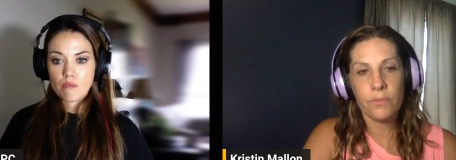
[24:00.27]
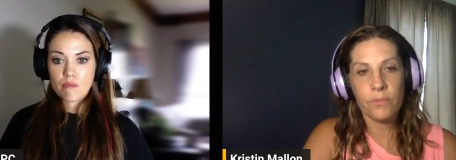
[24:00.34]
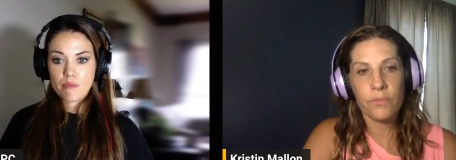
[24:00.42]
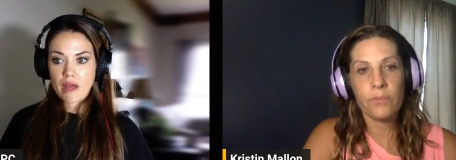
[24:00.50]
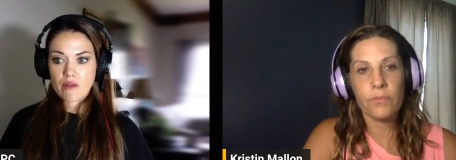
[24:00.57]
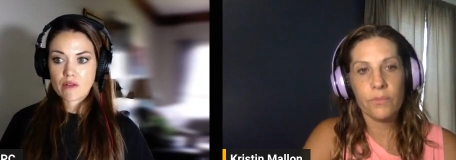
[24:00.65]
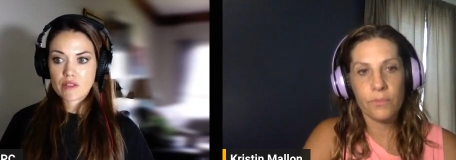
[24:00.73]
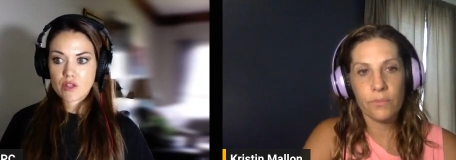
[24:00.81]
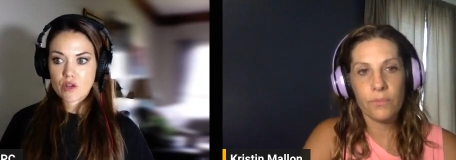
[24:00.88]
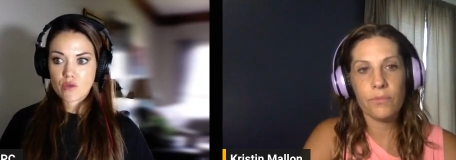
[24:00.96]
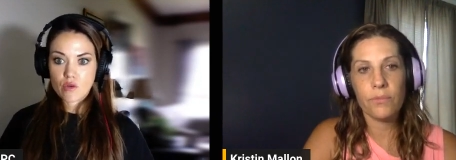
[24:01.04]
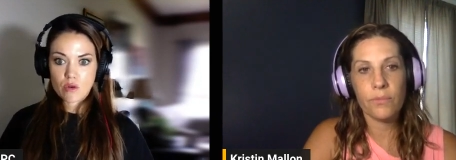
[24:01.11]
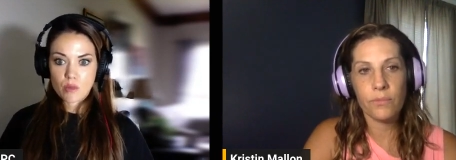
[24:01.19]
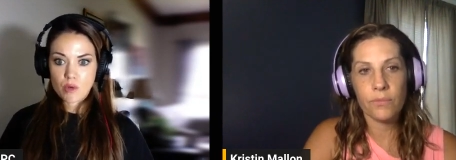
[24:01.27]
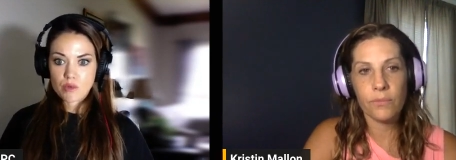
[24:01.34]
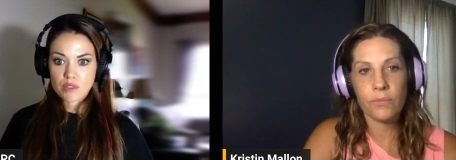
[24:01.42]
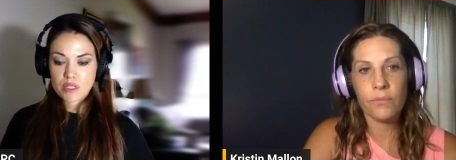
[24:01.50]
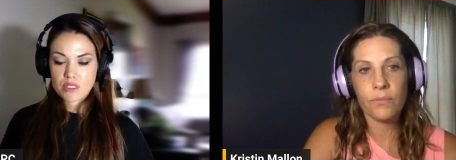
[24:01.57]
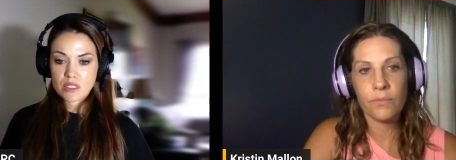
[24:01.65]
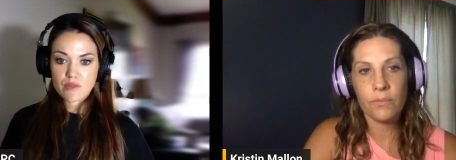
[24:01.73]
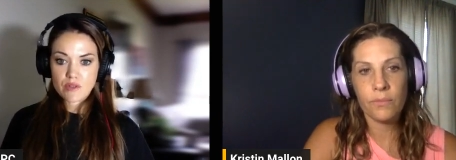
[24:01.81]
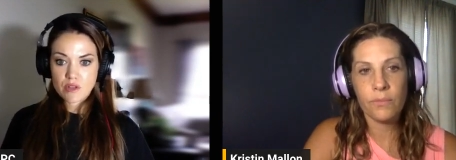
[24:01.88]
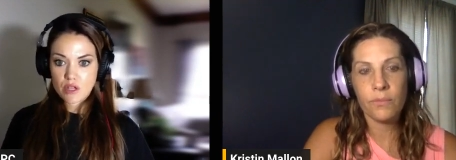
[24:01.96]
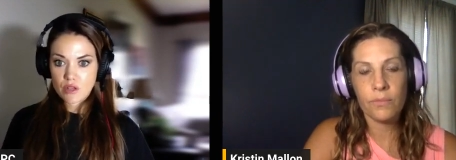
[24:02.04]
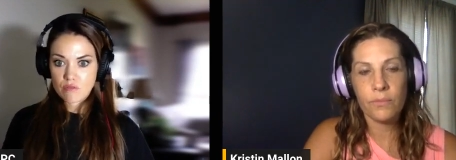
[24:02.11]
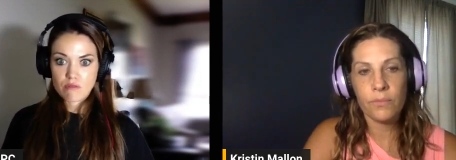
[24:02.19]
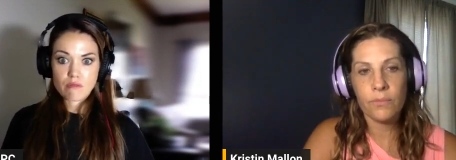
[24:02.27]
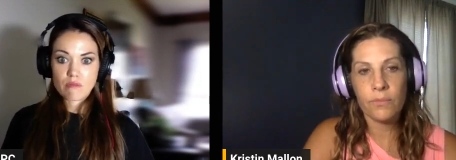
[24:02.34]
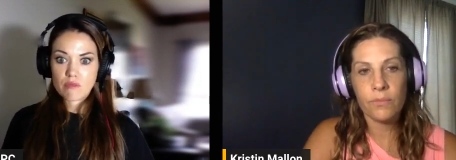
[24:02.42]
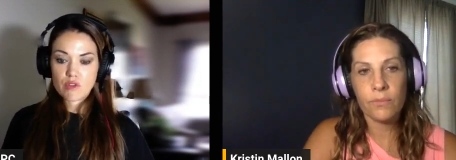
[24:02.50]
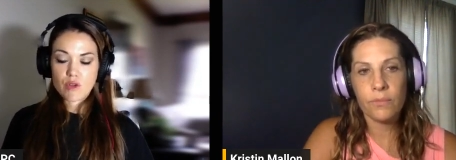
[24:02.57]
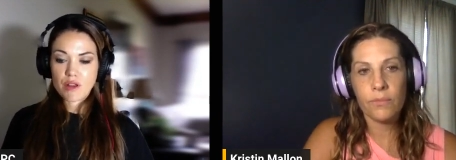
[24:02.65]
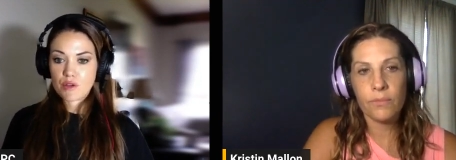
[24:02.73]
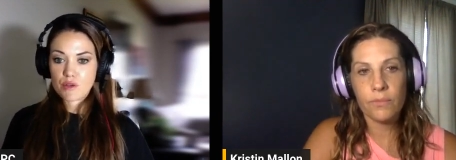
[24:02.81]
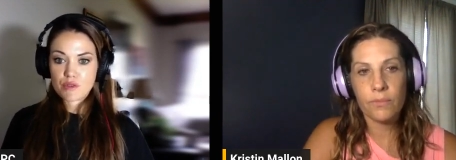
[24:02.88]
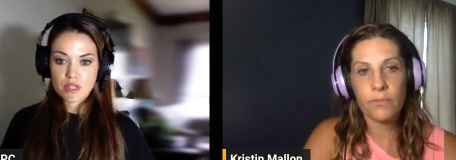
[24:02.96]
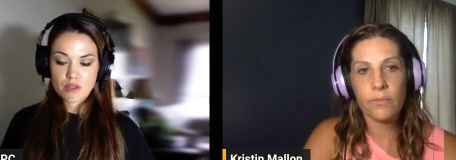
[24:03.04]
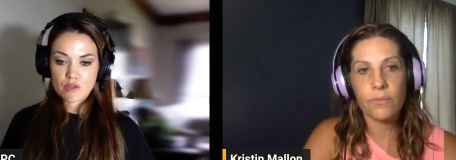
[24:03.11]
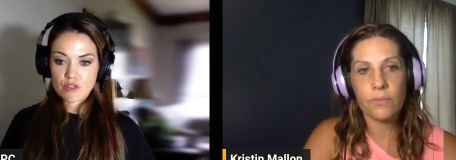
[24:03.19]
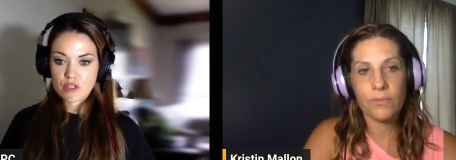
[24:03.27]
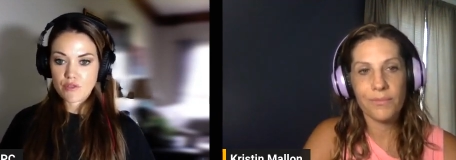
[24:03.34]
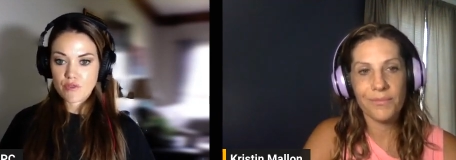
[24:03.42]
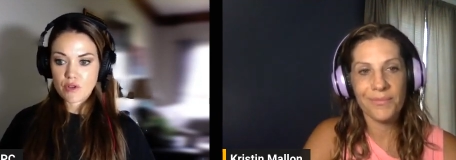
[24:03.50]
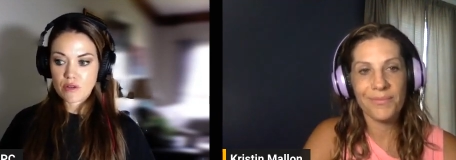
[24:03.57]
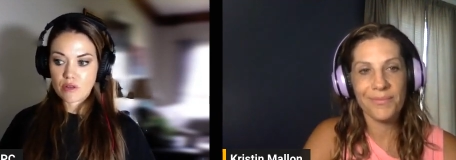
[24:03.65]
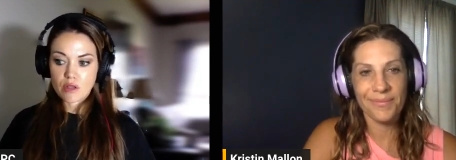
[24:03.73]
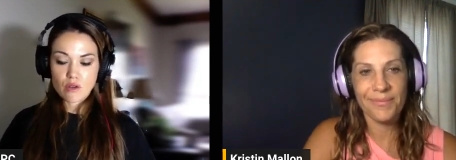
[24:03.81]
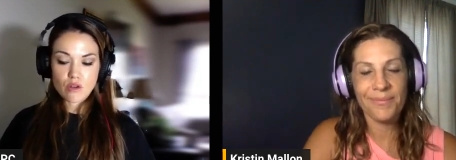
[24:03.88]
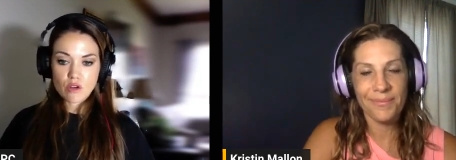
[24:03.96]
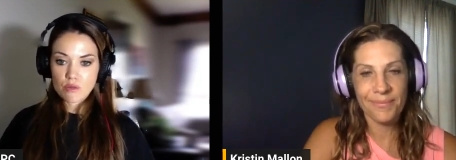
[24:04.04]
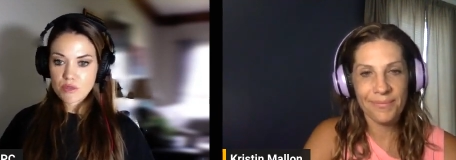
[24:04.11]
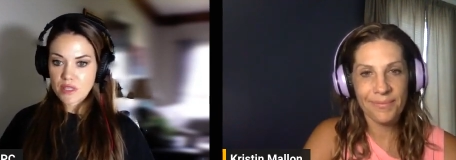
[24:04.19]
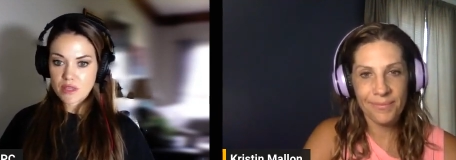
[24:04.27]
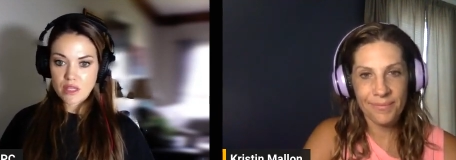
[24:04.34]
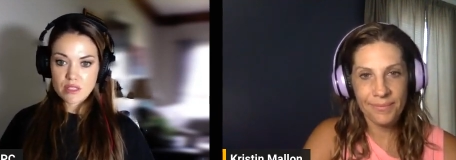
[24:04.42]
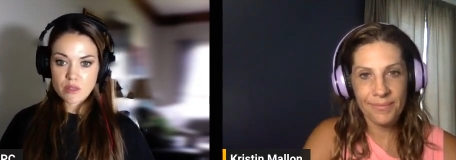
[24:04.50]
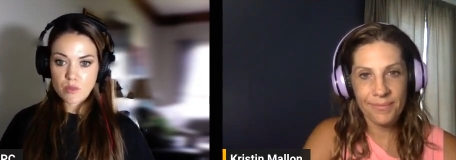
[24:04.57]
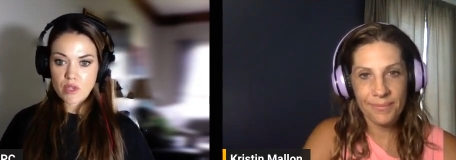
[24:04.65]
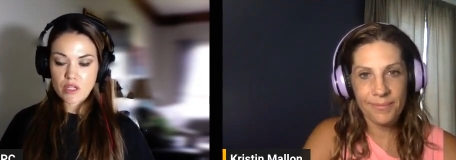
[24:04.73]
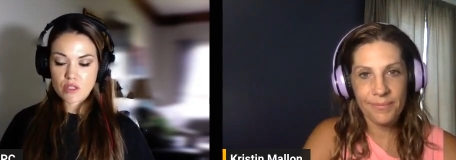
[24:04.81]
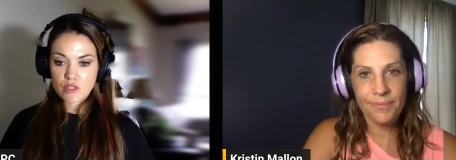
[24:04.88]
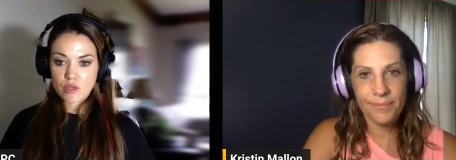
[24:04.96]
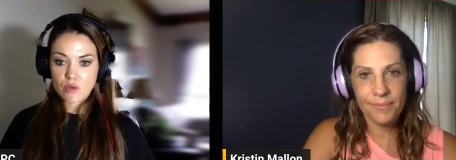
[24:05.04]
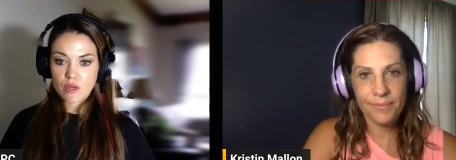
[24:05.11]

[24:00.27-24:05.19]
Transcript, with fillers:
Speaker 1: balance our hormones that's even not I know you said there's different like herbs and things that we can do.